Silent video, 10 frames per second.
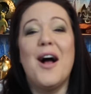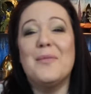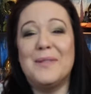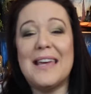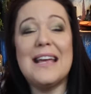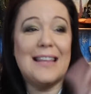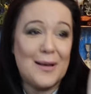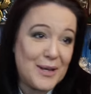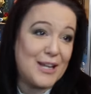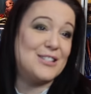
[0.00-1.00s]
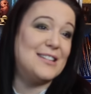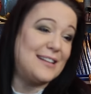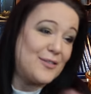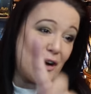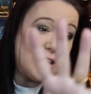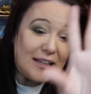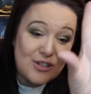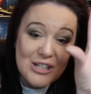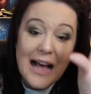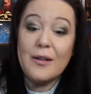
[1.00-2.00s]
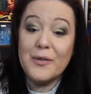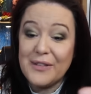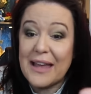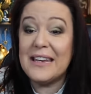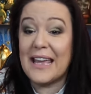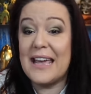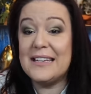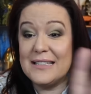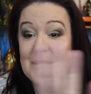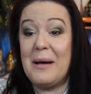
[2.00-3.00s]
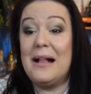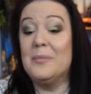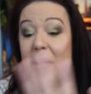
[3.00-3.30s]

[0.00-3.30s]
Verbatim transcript: I'm saying that because she's, I've got like shelves dedicated to Belle